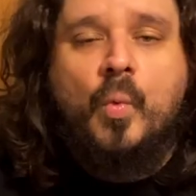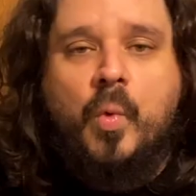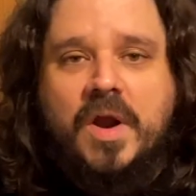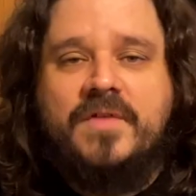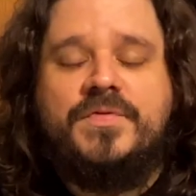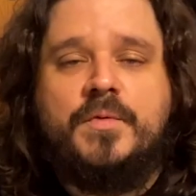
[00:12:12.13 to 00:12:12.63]

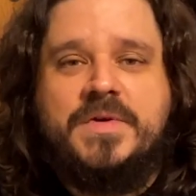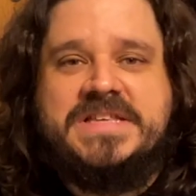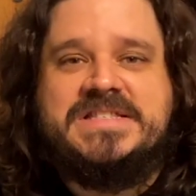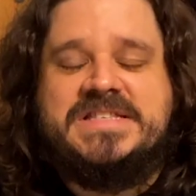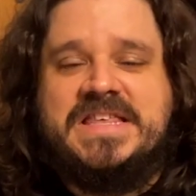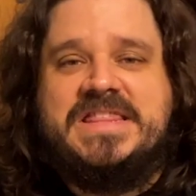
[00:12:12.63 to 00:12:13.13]
One of the
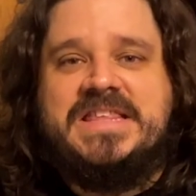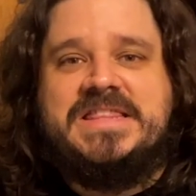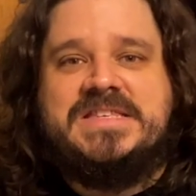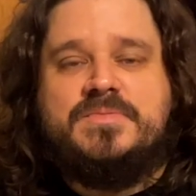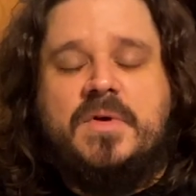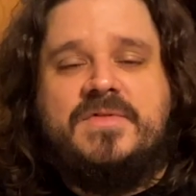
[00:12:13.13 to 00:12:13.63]
reasons I think
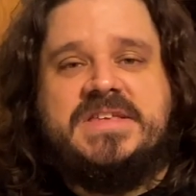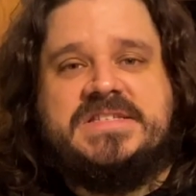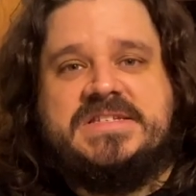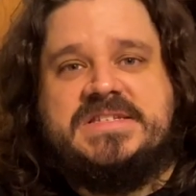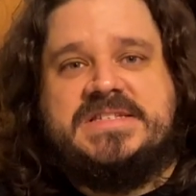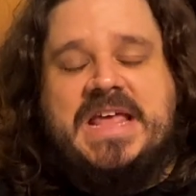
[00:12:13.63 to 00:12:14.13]
these
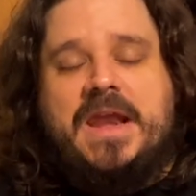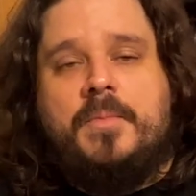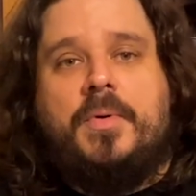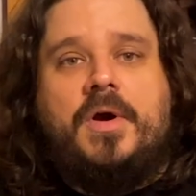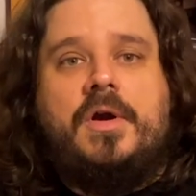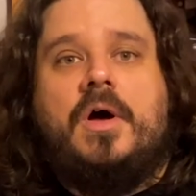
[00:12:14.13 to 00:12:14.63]
movies stand
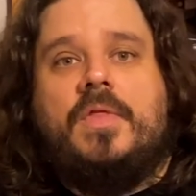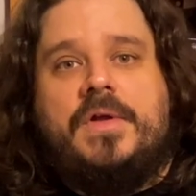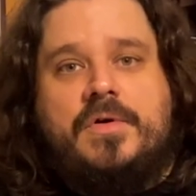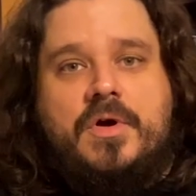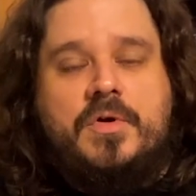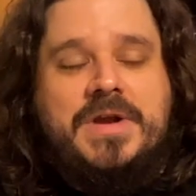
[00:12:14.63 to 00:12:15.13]
apart on
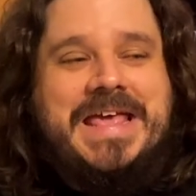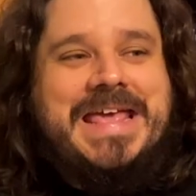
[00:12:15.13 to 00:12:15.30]
their own